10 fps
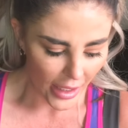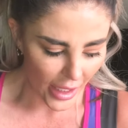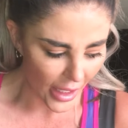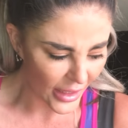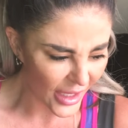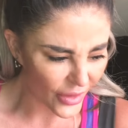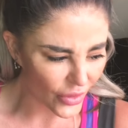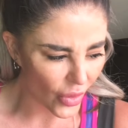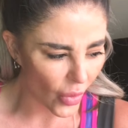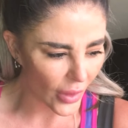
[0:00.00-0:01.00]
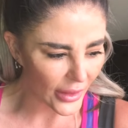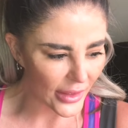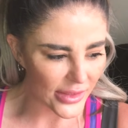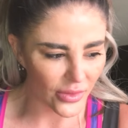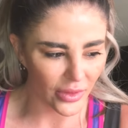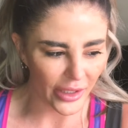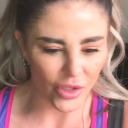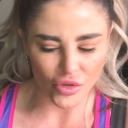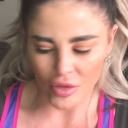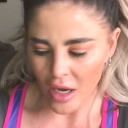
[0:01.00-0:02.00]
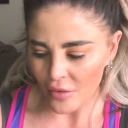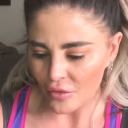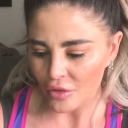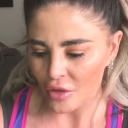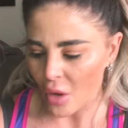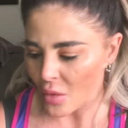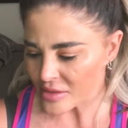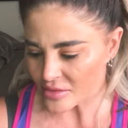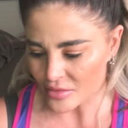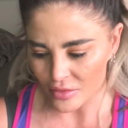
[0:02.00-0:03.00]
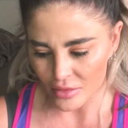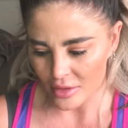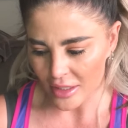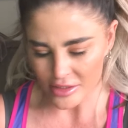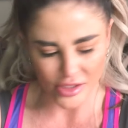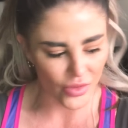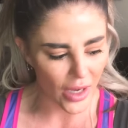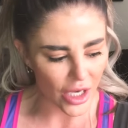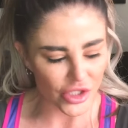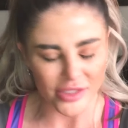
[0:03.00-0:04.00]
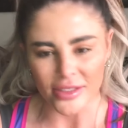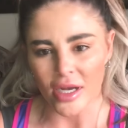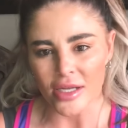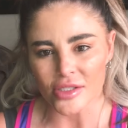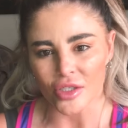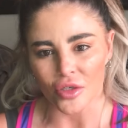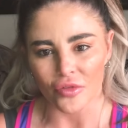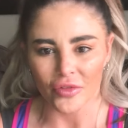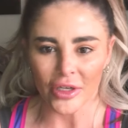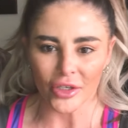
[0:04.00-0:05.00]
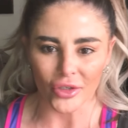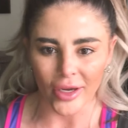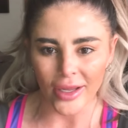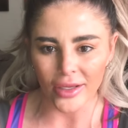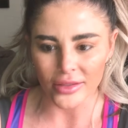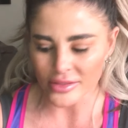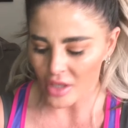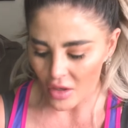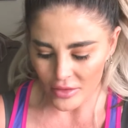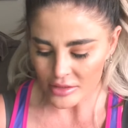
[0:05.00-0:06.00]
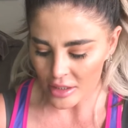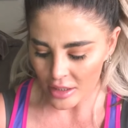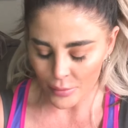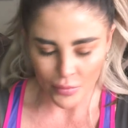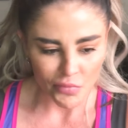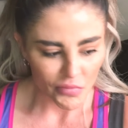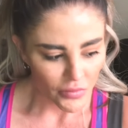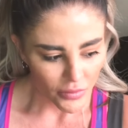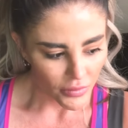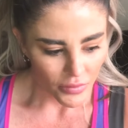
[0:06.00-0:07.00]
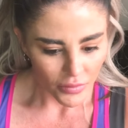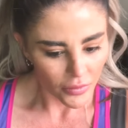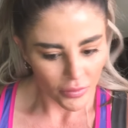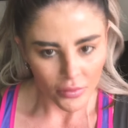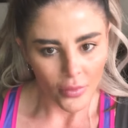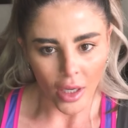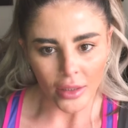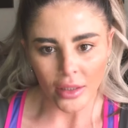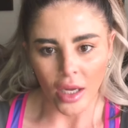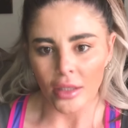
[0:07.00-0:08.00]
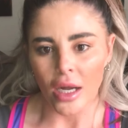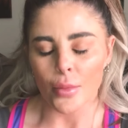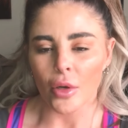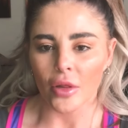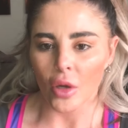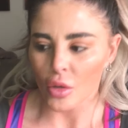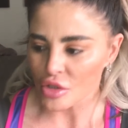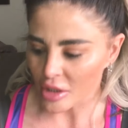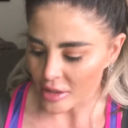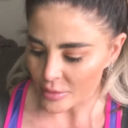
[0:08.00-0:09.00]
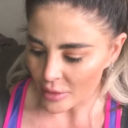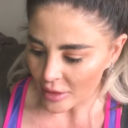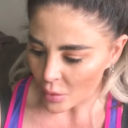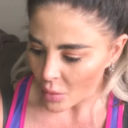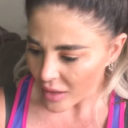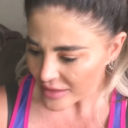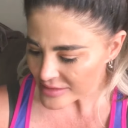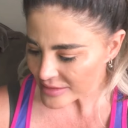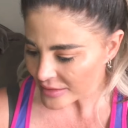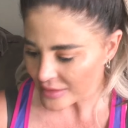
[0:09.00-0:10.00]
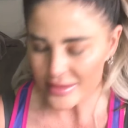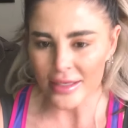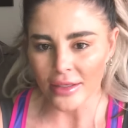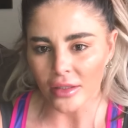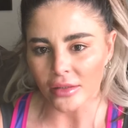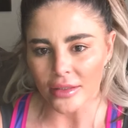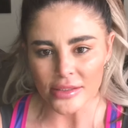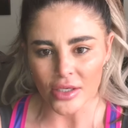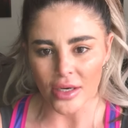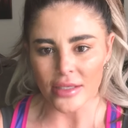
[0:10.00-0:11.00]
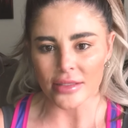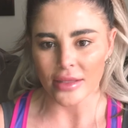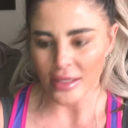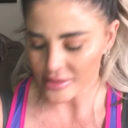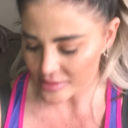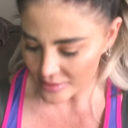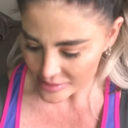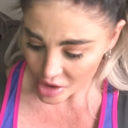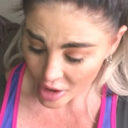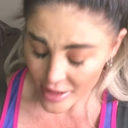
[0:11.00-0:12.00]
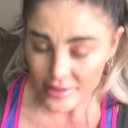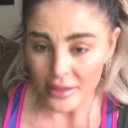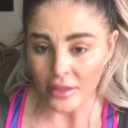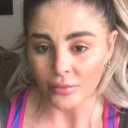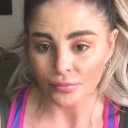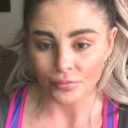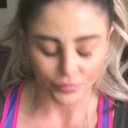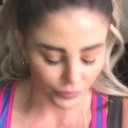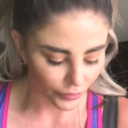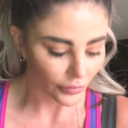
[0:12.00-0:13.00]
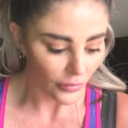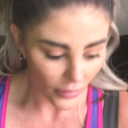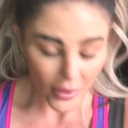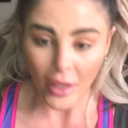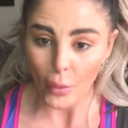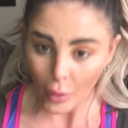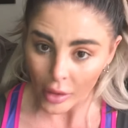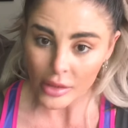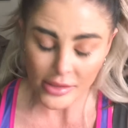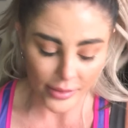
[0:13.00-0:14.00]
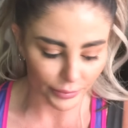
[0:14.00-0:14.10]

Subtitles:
and I don't know what it is. Like, you travel, you always get scratches and cuts on your feet and your ankles all the time. I'd come out of the ocean and be like, what? It's healed? It's crazy. That's crazy. It works.